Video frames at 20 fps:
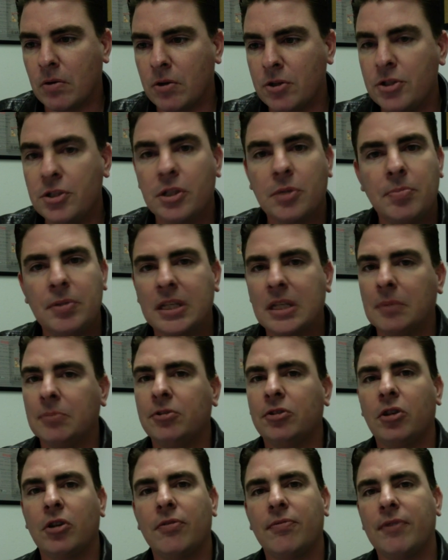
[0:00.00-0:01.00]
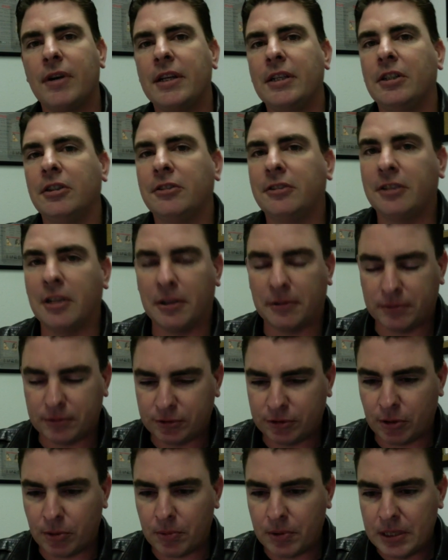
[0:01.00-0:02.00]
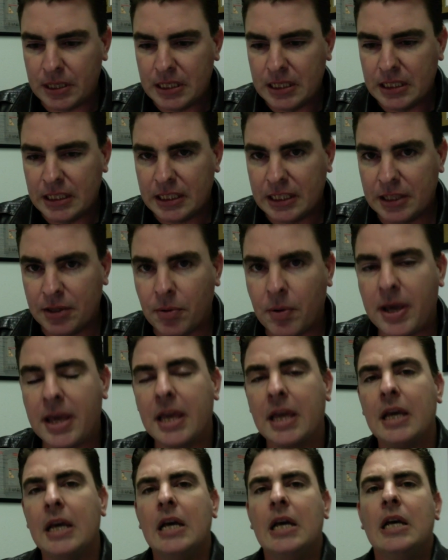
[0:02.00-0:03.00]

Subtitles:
you can become certified yourself. So either way,